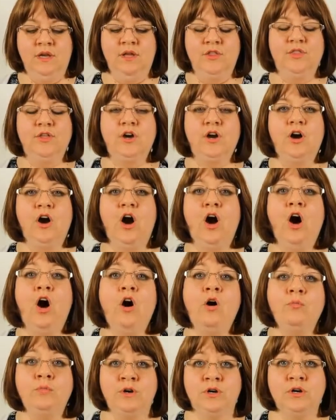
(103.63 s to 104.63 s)
the
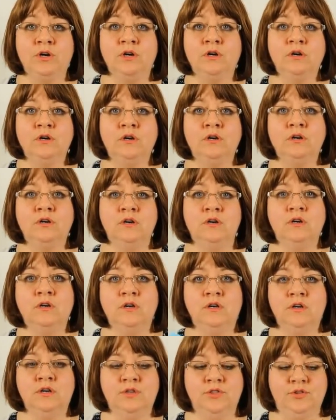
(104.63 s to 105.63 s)
calmer
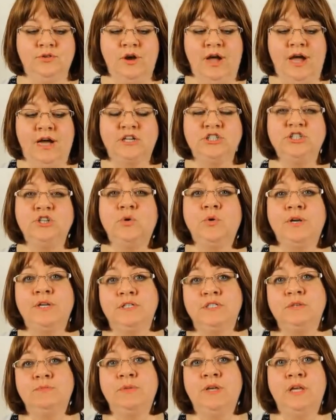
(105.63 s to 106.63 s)
they're actually going
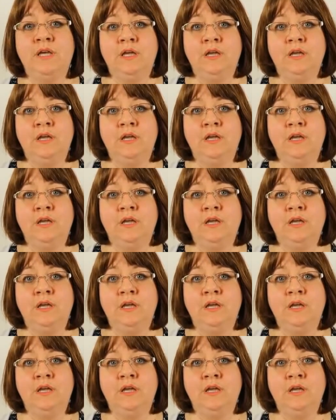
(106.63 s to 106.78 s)
to be.